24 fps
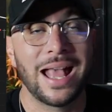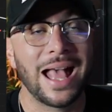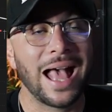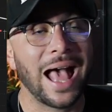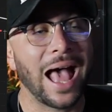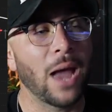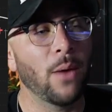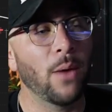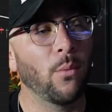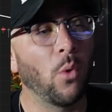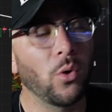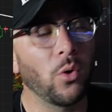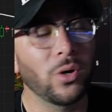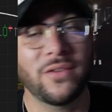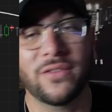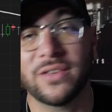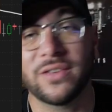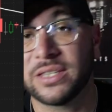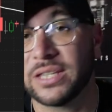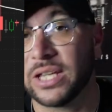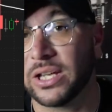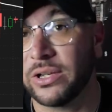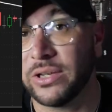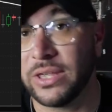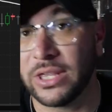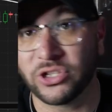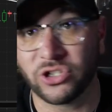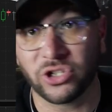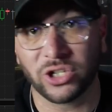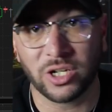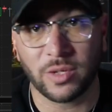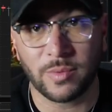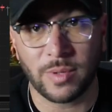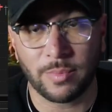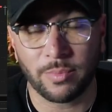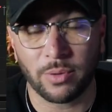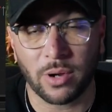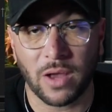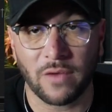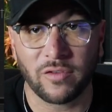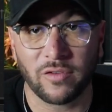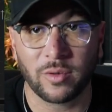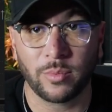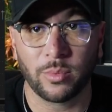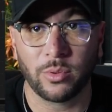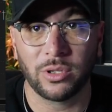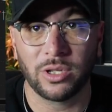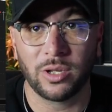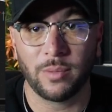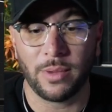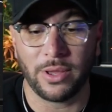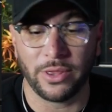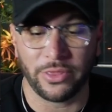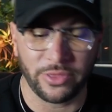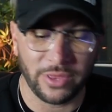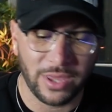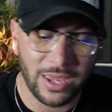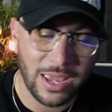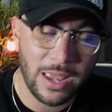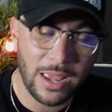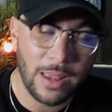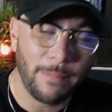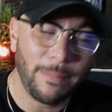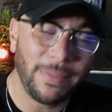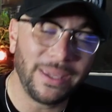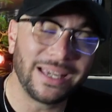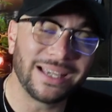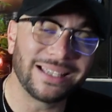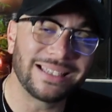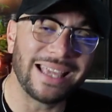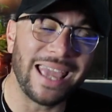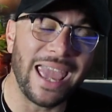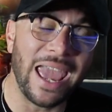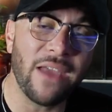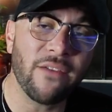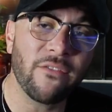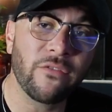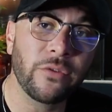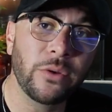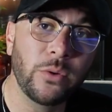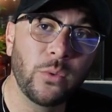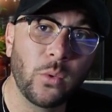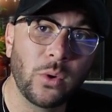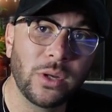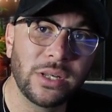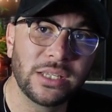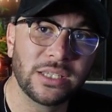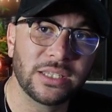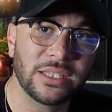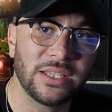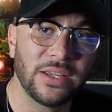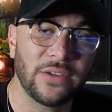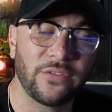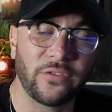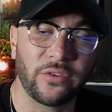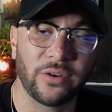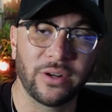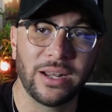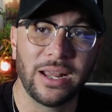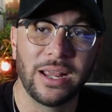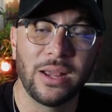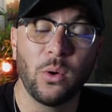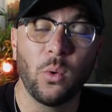I won't even tell you that you're going to be profitable in a month because everyone is different.